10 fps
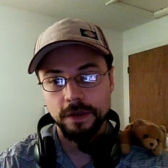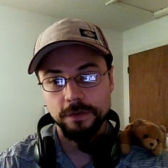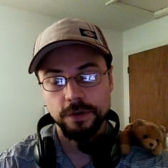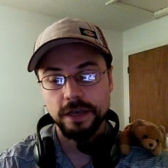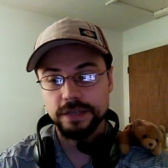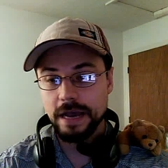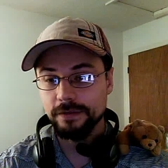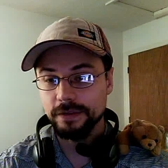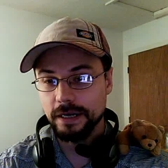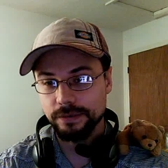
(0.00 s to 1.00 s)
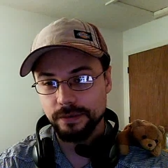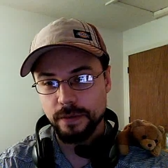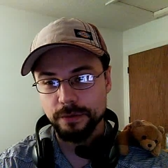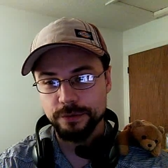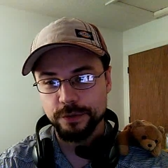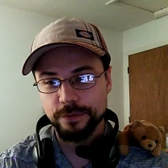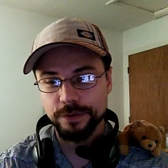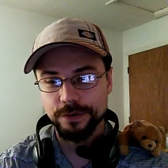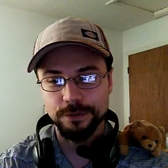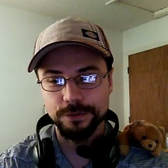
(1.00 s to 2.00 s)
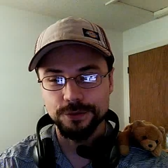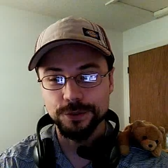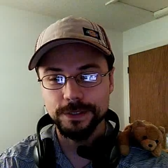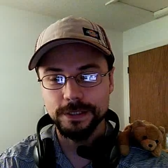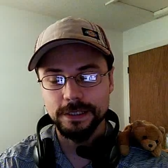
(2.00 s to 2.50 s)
If you guys haven't gotten our Mumble server, you should.